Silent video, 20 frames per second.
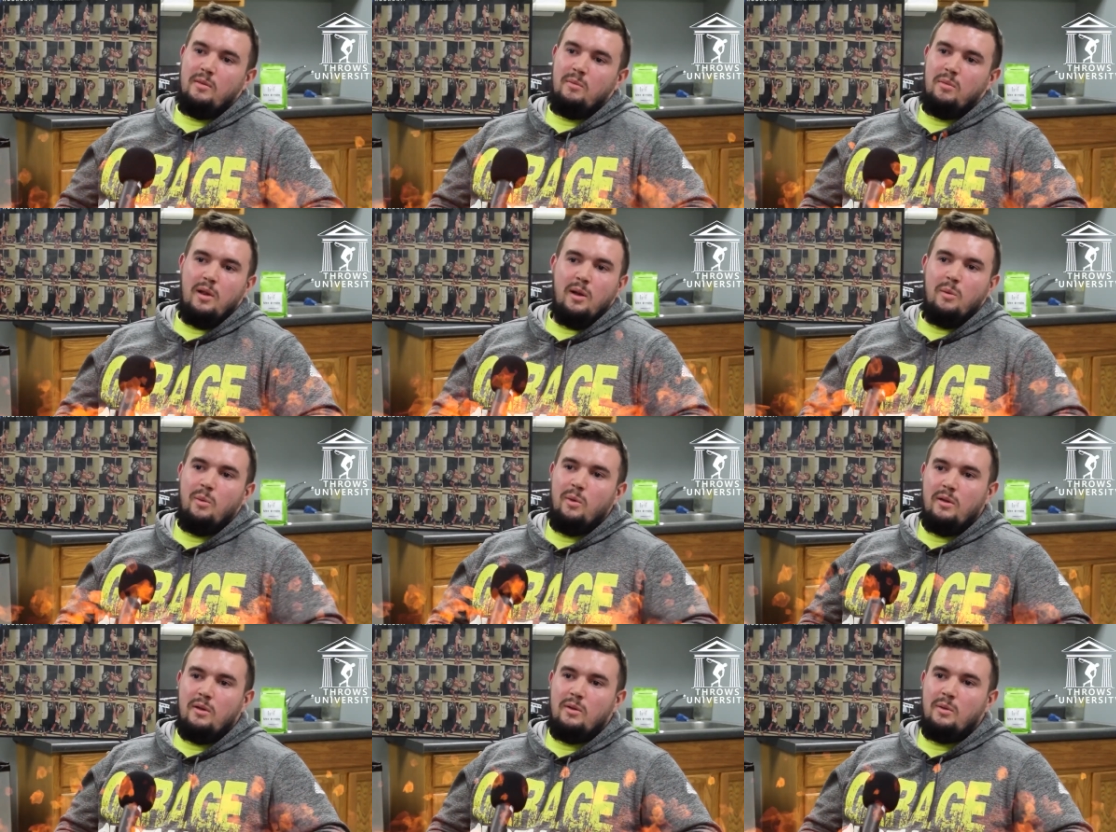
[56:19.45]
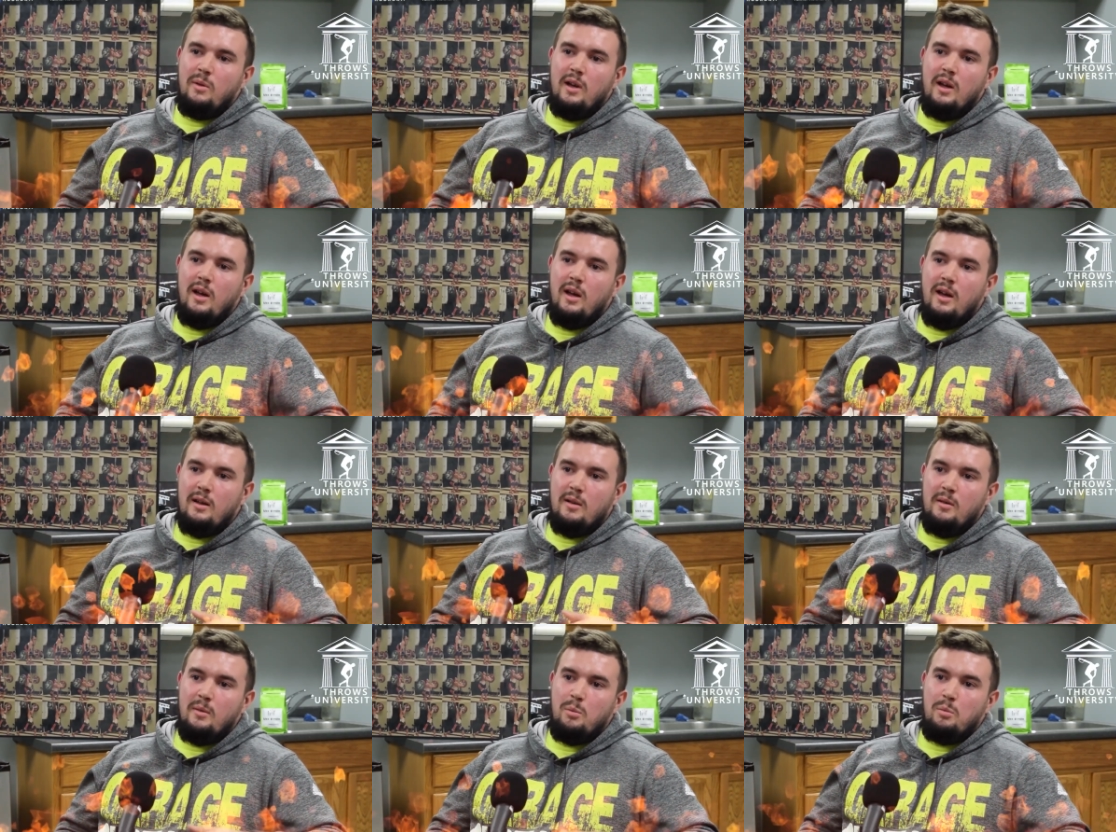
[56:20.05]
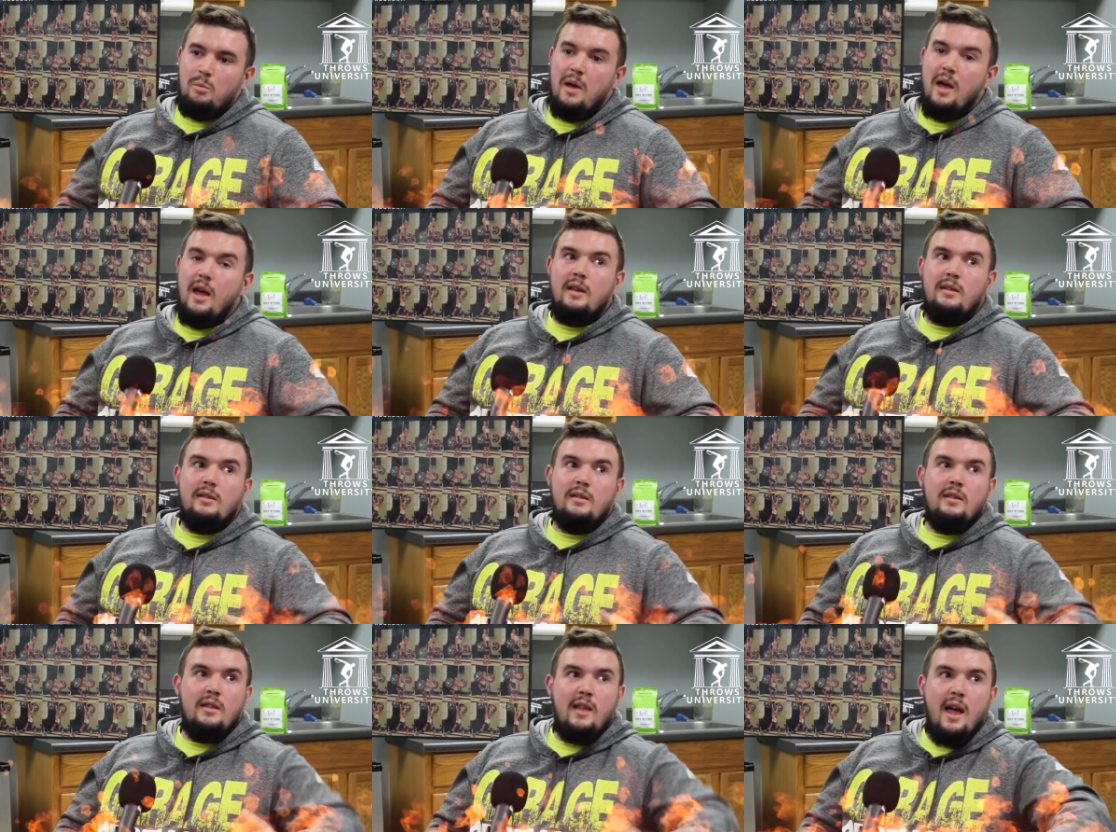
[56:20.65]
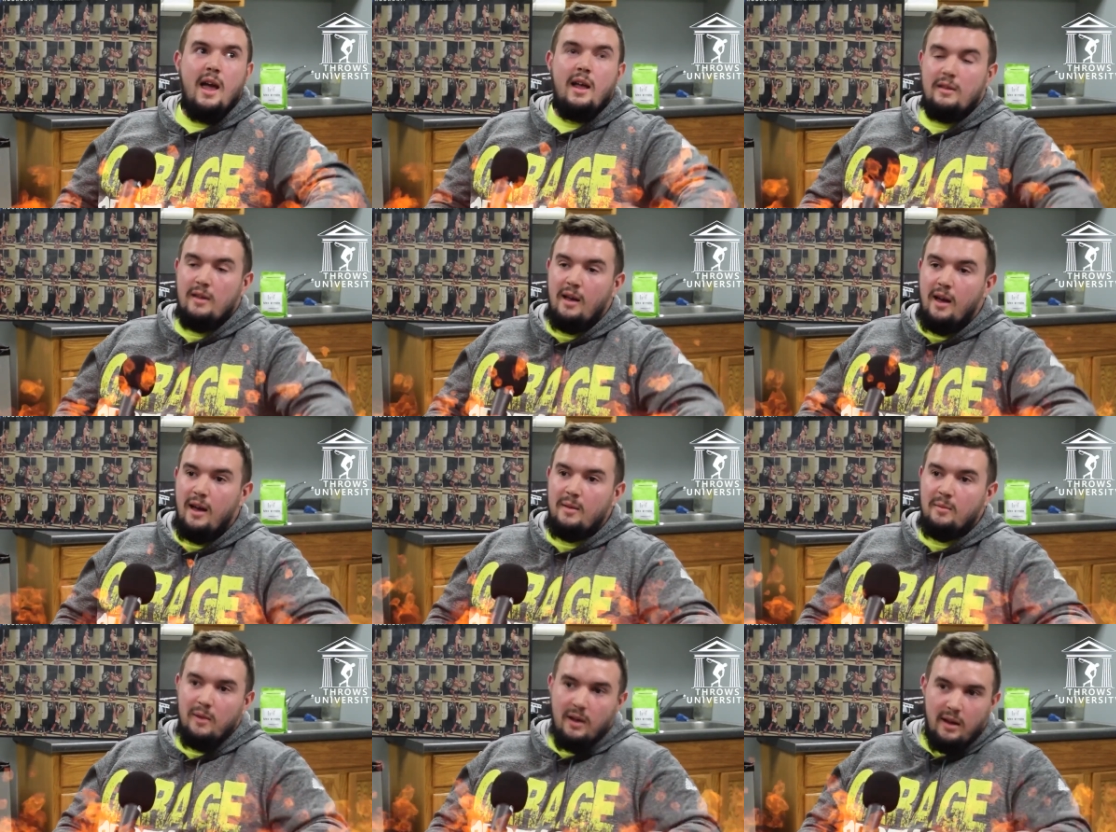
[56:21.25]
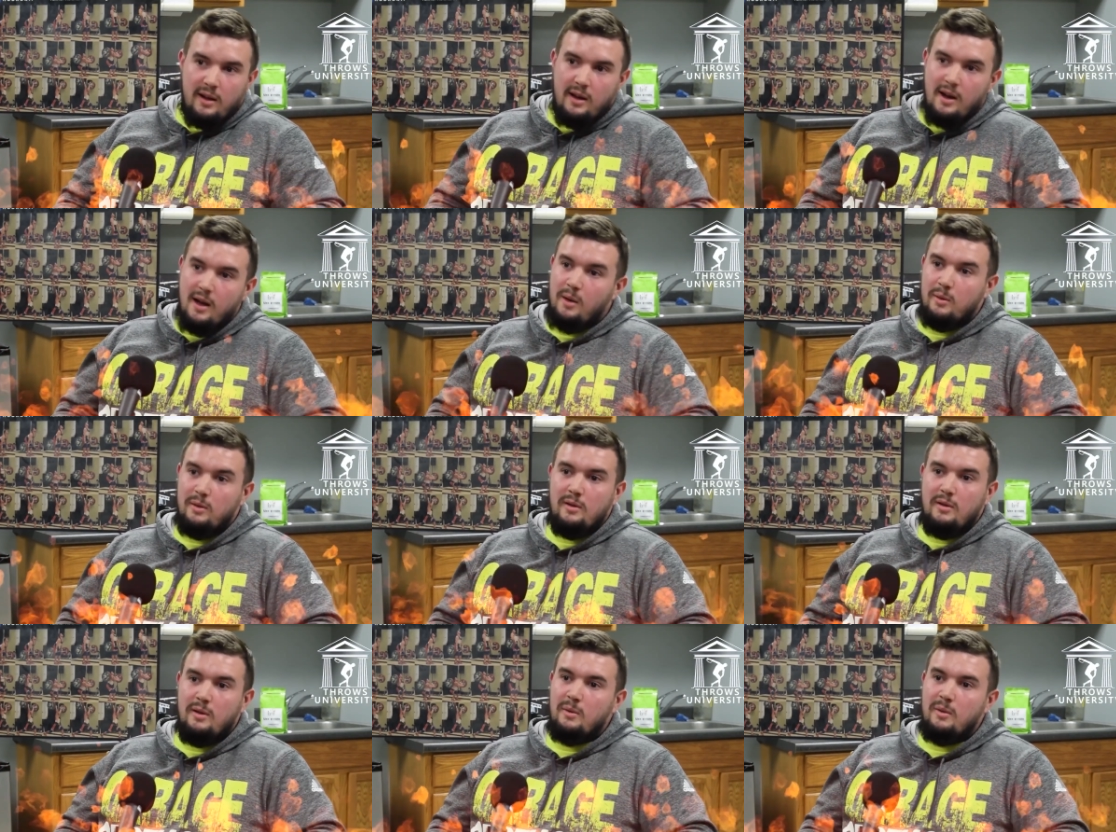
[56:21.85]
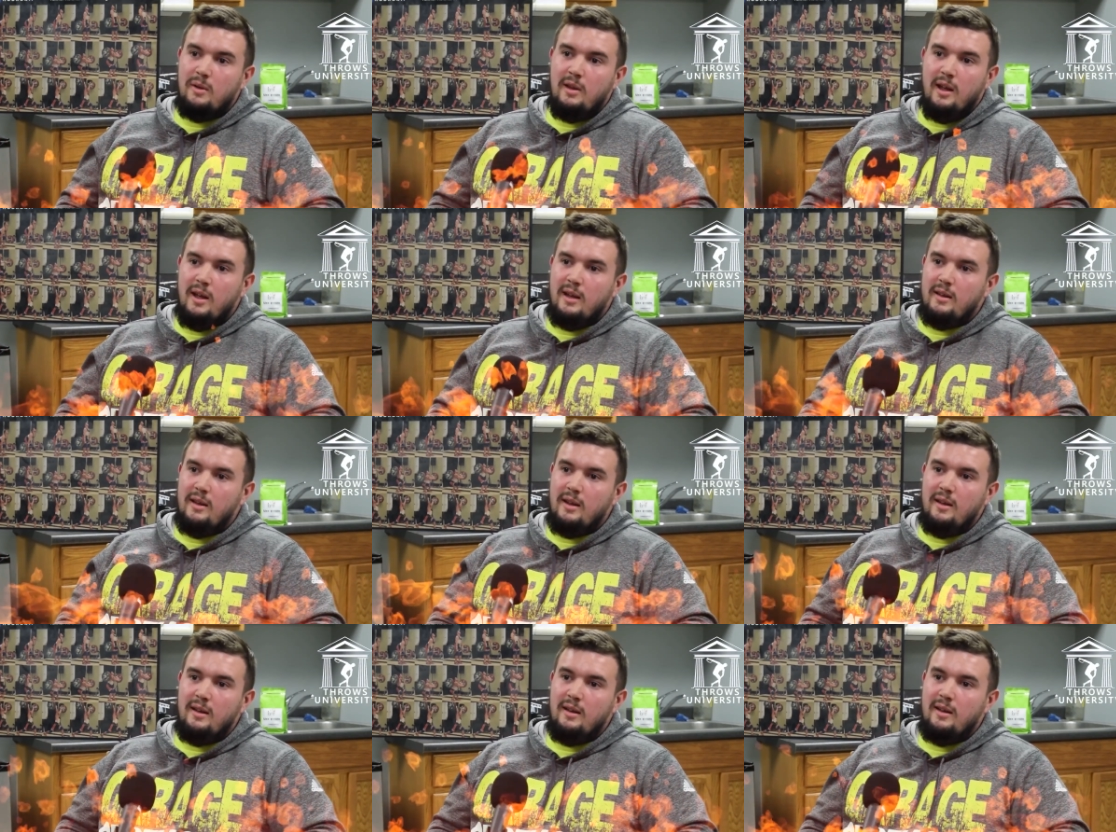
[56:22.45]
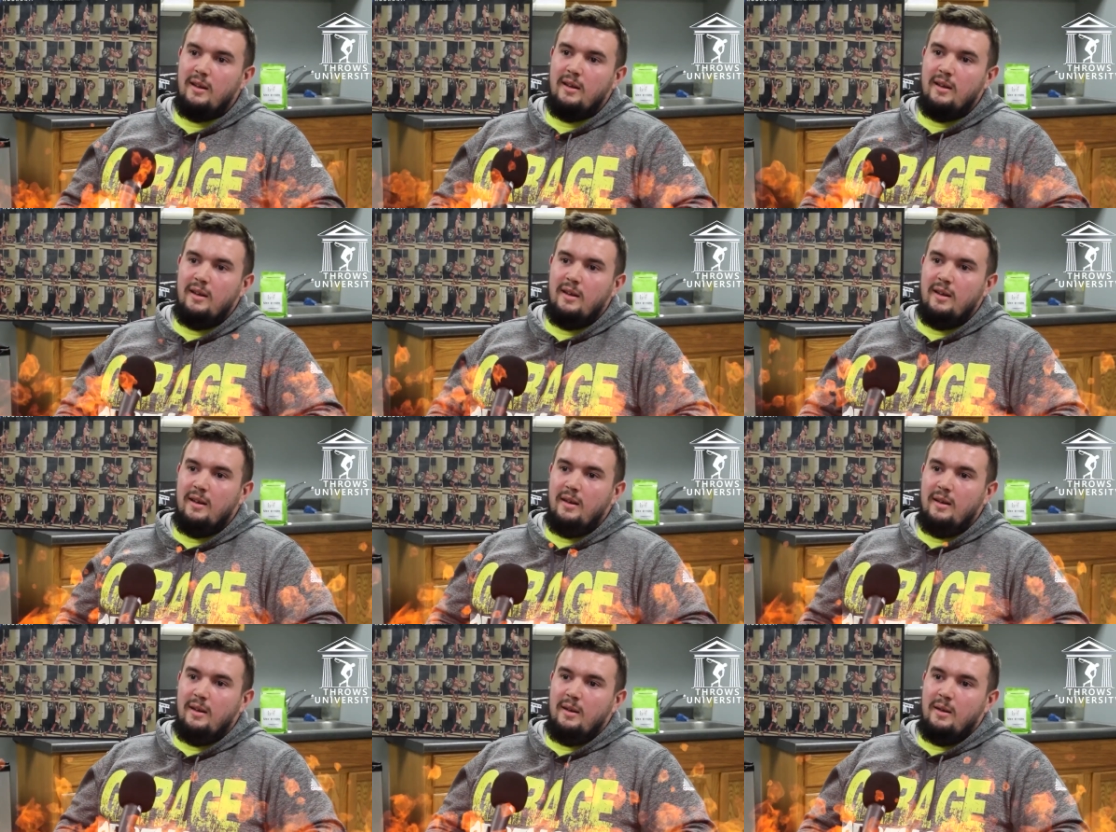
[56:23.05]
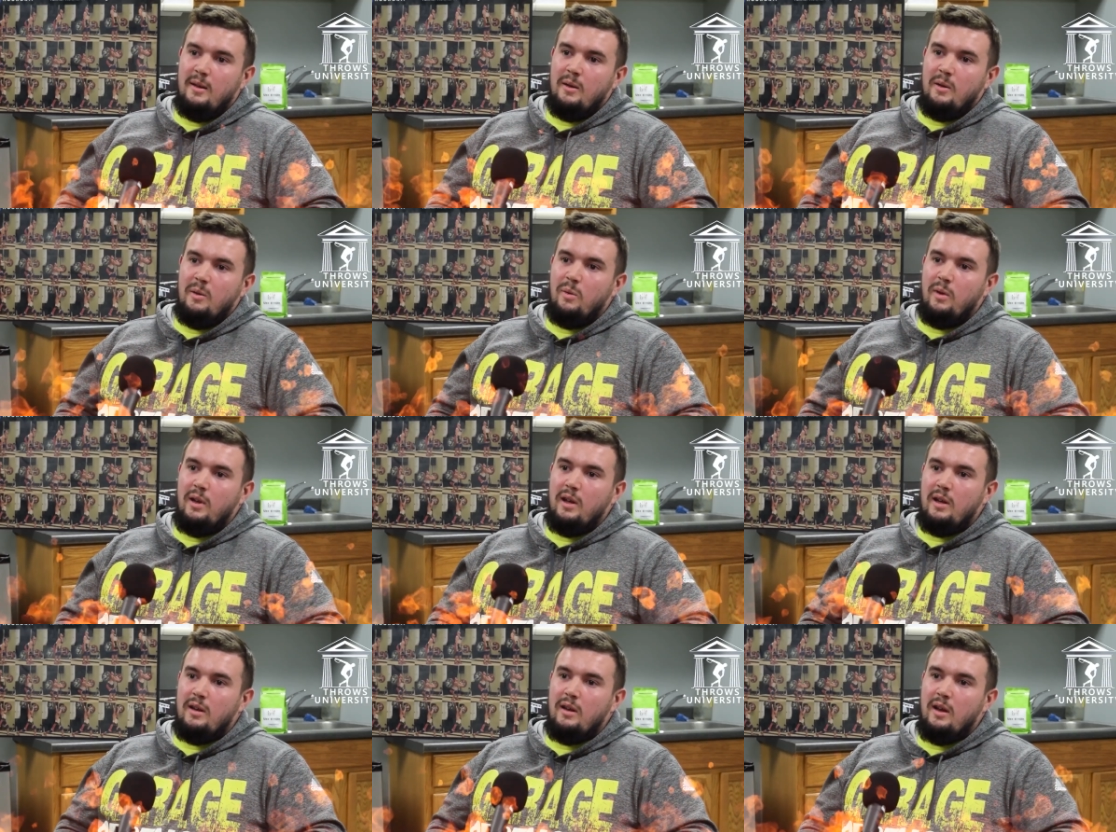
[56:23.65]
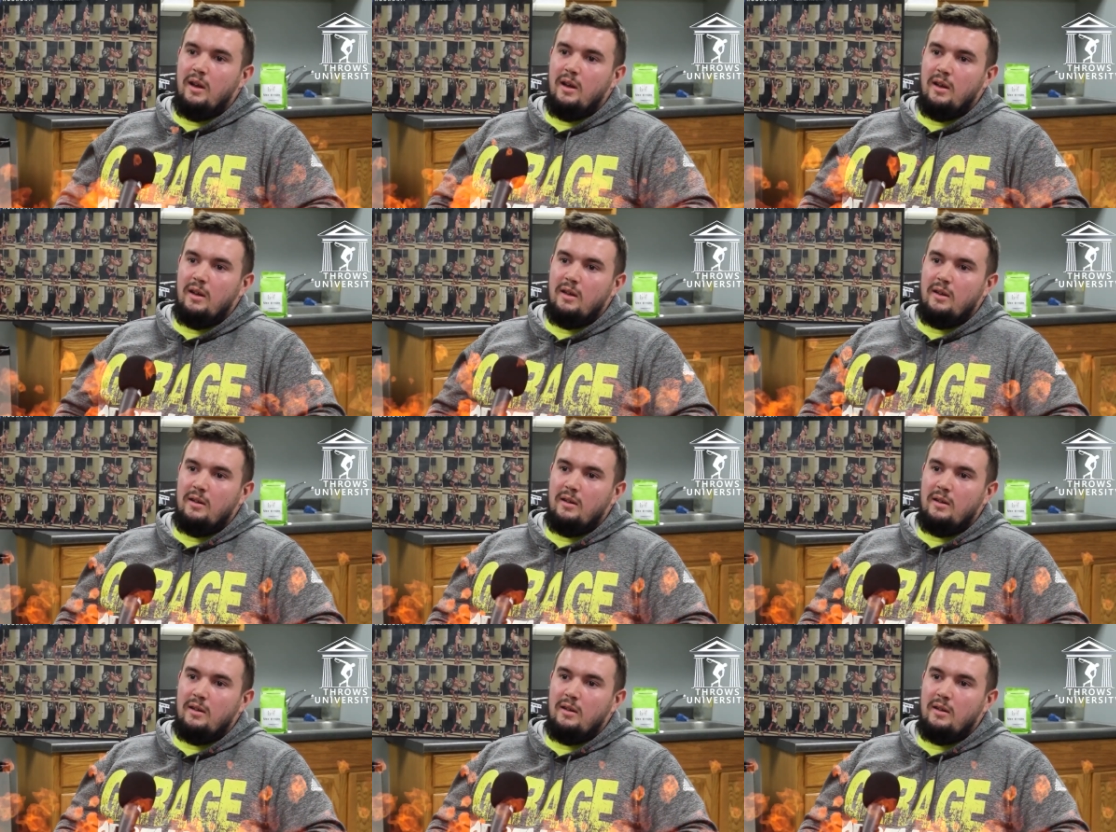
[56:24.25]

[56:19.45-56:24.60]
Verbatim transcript: but like once we got past that timeline, I was so glad that that never we had down. not.